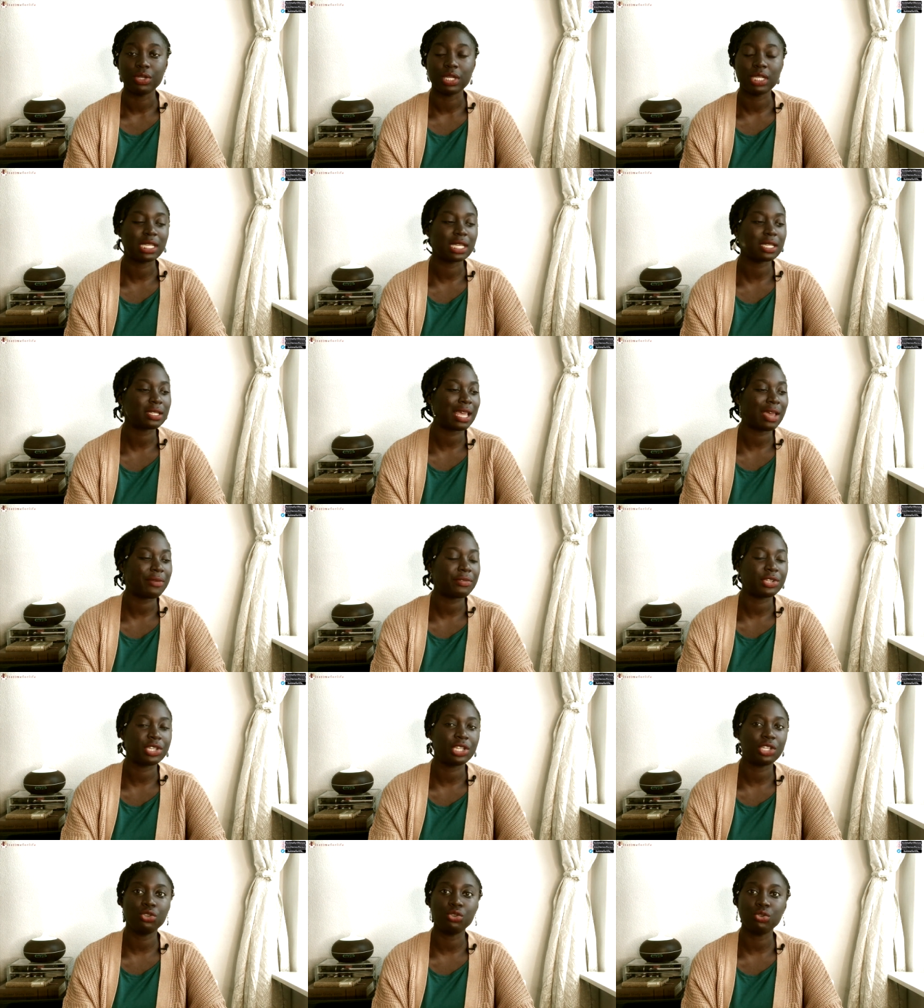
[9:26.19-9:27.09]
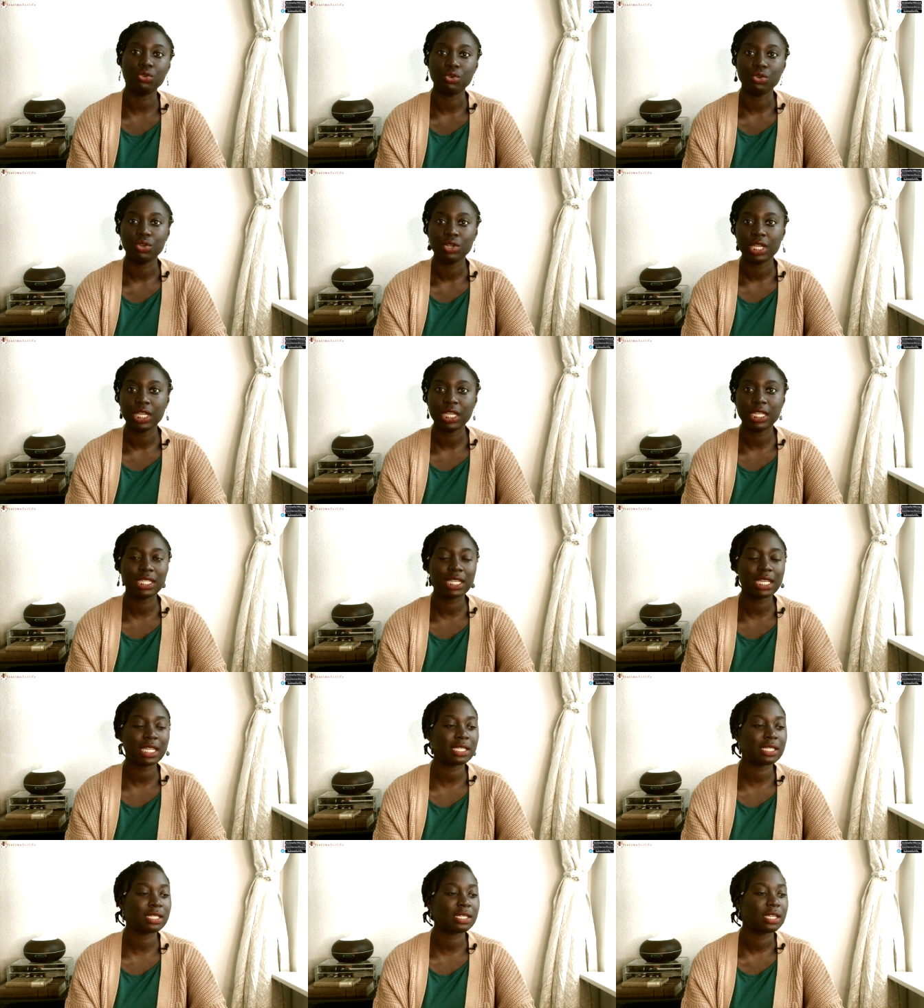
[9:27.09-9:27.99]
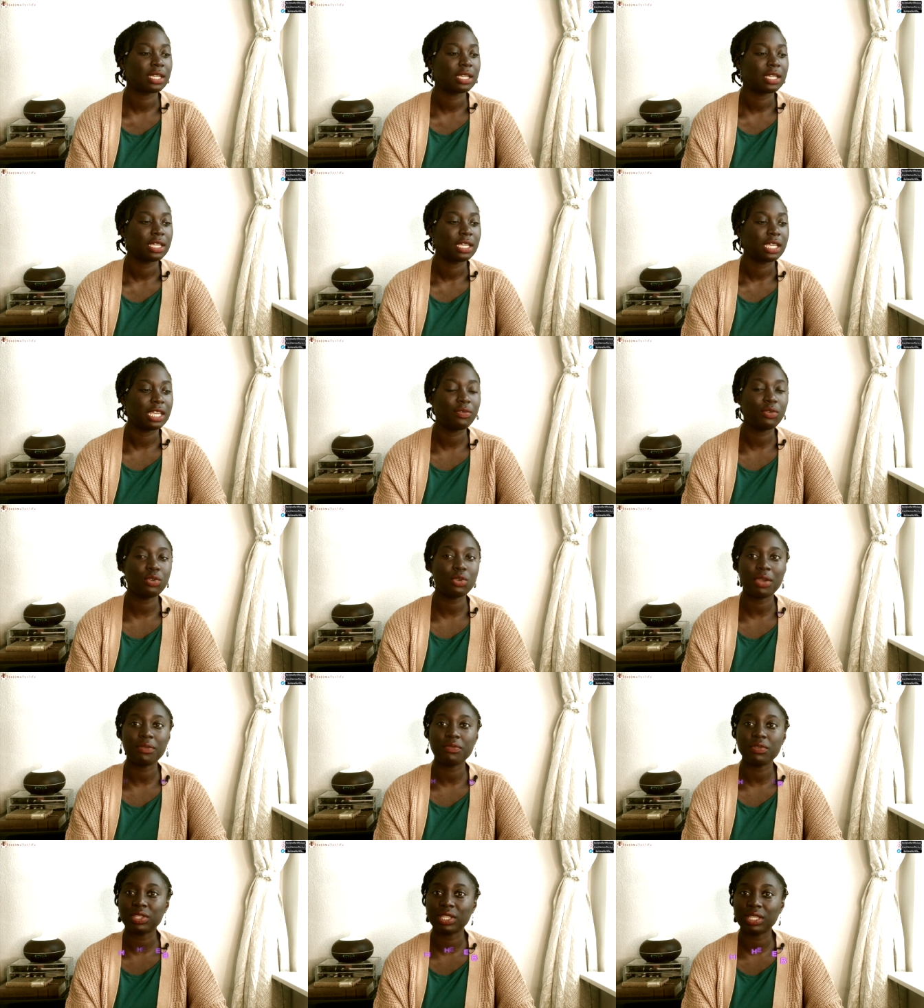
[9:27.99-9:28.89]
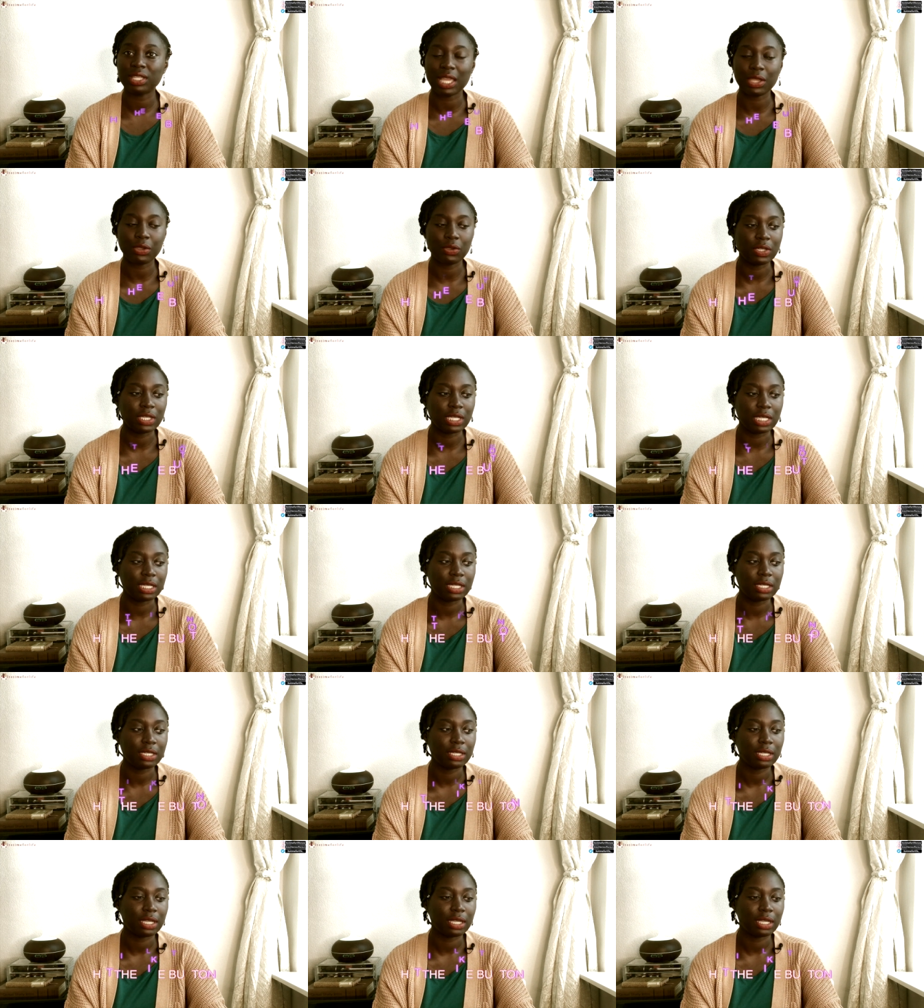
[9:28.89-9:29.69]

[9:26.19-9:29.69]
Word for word: He's just lavishing you. He's just giving you everything that you need.